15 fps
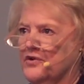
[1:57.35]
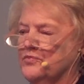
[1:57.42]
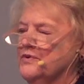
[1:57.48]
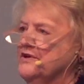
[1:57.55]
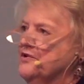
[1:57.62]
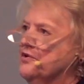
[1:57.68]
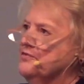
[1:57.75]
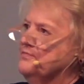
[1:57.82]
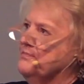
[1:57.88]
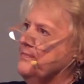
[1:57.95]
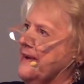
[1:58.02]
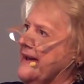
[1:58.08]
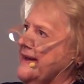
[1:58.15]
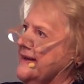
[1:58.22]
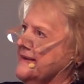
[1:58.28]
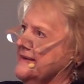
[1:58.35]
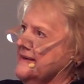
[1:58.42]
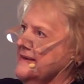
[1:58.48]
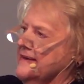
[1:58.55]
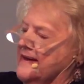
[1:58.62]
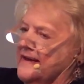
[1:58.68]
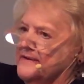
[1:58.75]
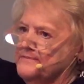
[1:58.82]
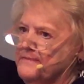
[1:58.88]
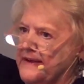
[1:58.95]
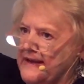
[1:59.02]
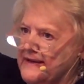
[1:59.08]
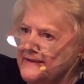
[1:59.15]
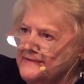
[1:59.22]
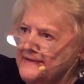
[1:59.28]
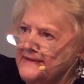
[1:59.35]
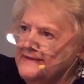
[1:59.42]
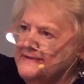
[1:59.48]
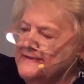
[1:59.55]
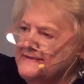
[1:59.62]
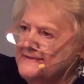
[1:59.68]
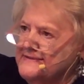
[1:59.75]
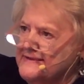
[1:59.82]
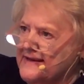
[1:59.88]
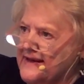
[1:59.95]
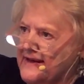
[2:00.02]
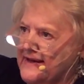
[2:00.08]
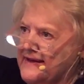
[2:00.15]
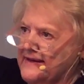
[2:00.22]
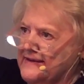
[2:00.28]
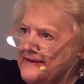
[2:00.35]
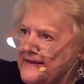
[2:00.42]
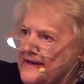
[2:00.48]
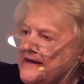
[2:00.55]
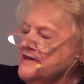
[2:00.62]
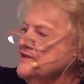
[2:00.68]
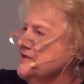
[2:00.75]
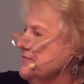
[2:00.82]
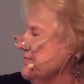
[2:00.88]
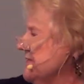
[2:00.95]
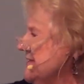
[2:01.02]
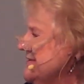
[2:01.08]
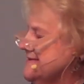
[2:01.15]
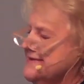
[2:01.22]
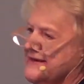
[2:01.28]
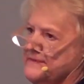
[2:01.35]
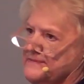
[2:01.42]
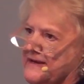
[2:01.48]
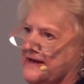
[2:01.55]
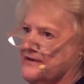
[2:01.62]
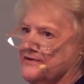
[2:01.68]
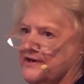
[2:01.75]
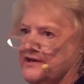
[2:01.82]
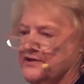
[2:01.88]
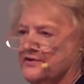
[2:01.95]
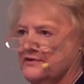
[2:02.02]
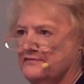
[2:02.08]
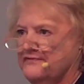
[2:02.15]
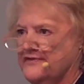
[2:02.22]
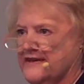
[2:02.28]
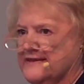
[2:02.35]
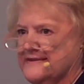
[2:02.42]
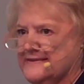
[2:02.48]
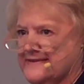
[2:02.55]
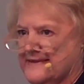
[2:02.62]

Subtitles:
We don't beg a man in the sky to please come down here and fix